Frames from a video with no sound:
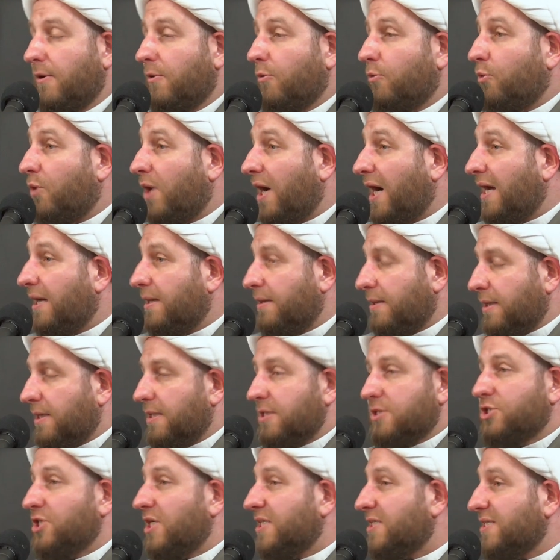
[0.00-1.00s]
Why?
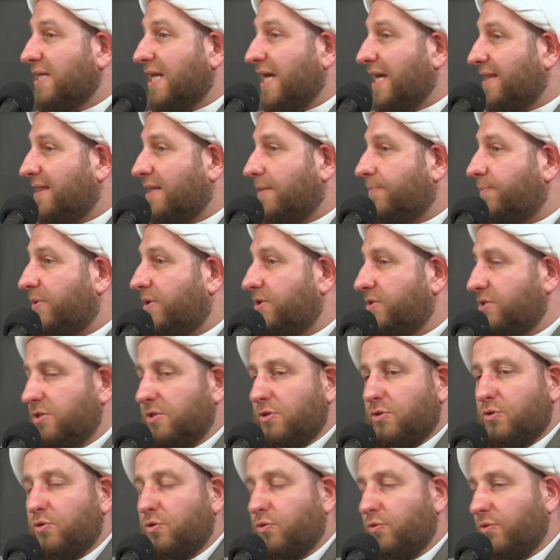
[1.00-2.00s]
It's just like the
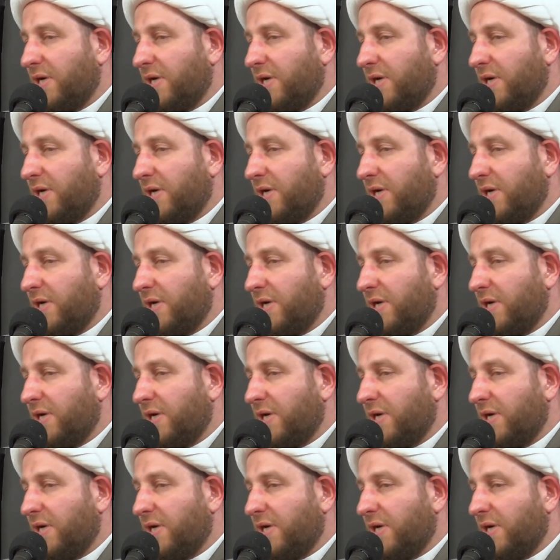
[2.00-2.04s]
person who